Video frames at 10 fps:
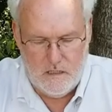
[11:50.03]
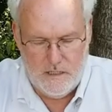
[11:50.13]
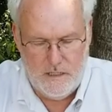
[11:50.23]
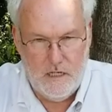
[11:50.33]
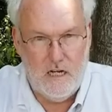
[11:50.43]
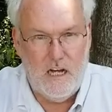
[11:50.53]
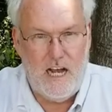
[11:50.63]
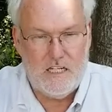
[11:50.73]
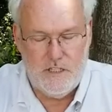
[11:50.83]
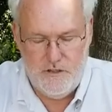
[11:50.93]
Yeah,
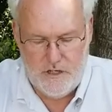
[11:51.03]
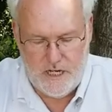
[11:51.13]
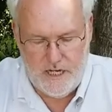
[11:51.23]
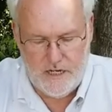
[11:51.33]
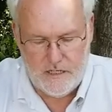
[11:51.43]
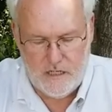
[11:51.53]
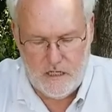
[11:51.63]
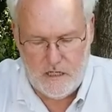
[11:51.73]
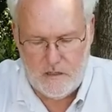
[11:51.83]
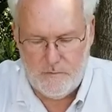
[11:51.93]
actually you can.
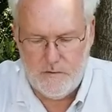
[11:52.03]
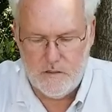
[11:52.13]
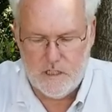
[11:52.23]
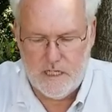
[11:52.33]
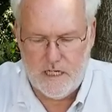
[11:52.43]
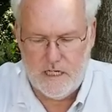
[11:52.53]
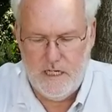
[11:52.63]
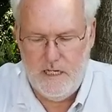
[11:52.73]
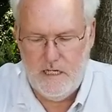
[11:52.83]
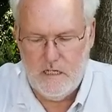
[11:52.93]
Uh, there's a
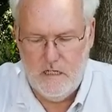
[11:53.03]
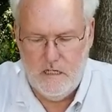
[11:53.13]
technique